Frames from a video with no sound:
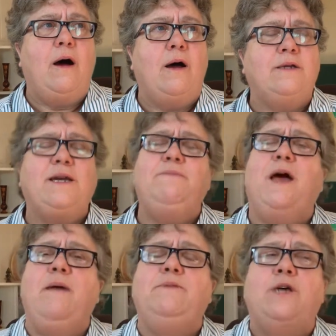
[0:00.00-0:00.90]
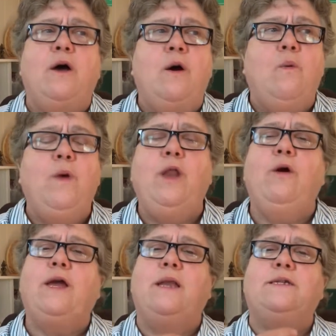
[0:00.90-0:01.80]
sometimes we
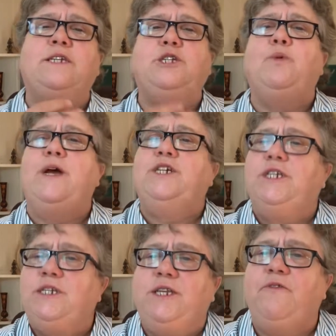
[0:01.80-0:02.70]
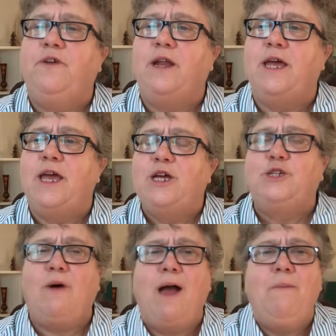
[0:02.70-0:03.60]
look at situations differently.
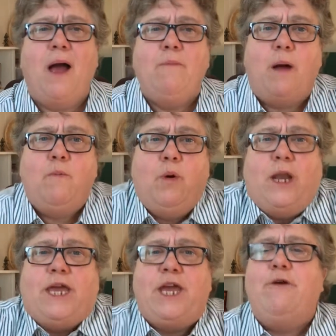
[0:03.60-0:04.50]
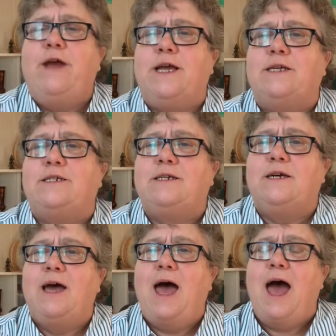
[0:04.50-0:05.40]
So I'm really curious.
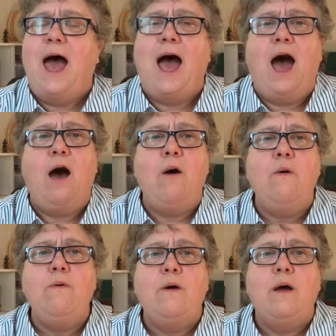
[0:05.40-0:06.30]
How